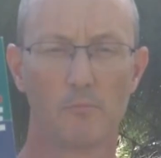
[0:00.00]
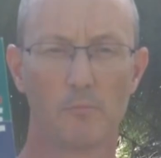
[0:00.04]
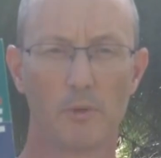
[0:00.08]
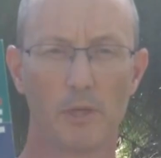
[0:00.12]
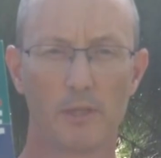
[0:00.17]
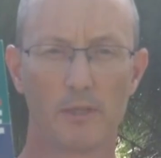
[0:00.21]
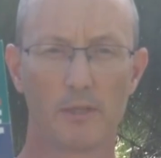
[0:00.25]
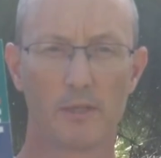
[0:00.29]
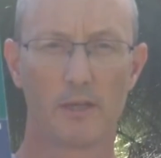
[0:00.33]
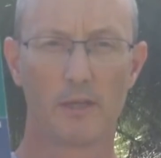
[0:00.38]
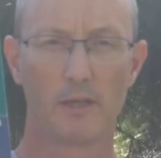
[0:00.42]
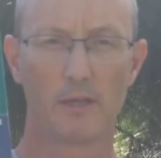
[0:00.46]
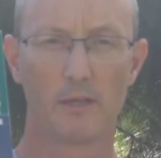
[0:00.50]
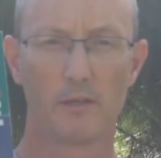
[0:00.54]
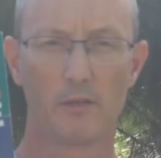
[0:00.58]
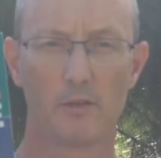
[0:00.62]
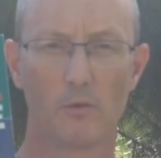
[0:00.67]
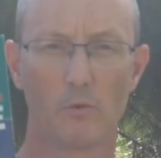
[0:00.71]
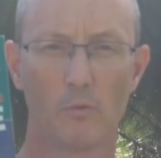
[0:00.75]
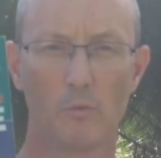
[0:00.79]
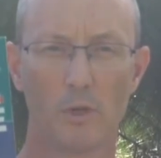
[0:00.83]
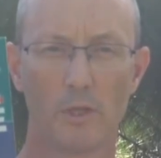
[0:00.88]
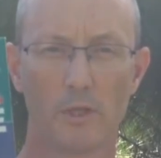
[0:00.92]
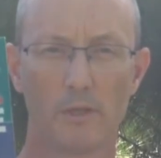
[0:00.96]
But
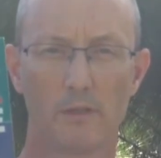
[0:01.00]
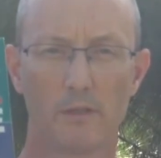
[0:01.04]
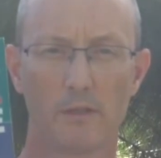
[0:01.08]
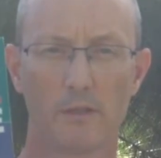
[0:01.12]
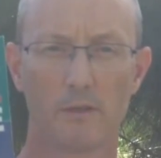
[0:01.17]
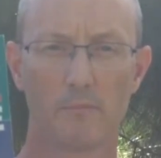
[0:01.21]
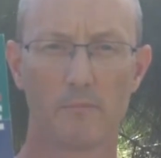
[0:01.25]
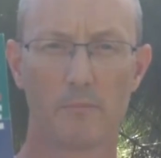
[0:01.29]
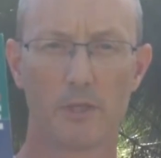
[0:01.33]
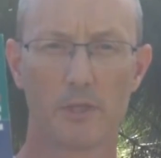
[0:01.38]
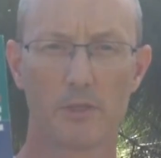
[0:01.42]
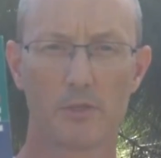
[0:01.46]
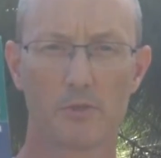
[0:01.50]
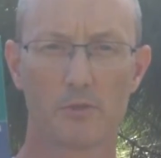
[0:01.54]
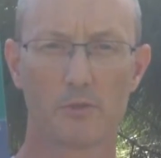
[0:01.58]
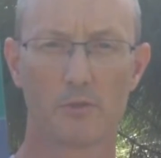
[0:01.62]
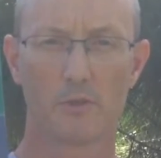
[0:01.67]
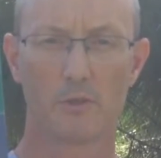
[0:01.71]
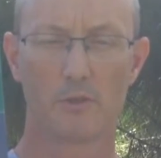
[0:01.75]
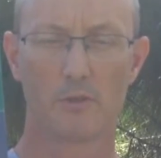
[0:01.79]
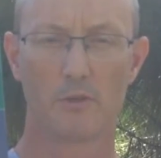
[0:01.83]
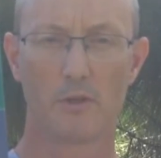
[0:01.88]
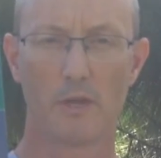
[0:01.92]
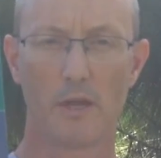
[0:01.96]
you'll want to make sure
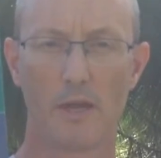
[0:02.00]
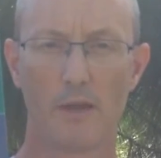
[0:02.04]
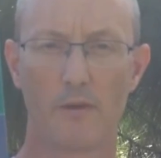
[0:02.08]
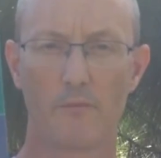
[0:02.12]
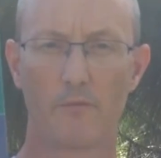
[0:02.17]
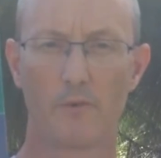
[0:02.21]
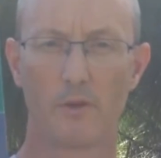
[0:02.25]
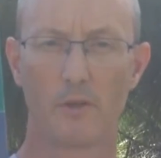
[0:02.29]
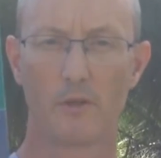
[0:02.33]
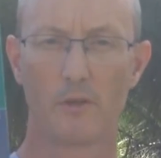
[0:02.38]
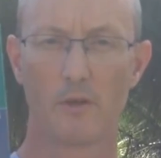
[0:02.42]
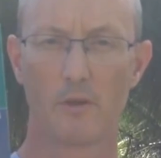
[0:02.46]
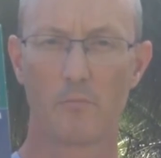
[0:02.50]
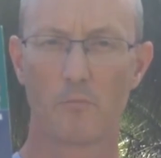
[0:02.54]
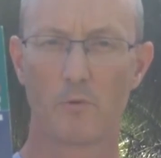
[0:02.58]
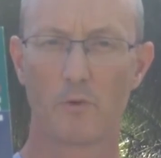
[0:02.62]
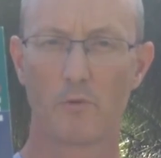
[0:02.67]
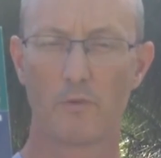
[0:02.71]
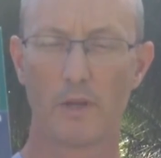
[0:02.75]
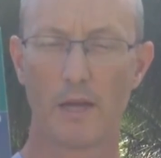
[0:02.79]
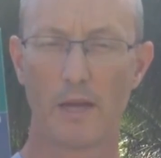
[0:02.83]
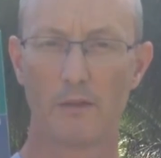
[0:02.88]
that you have a number of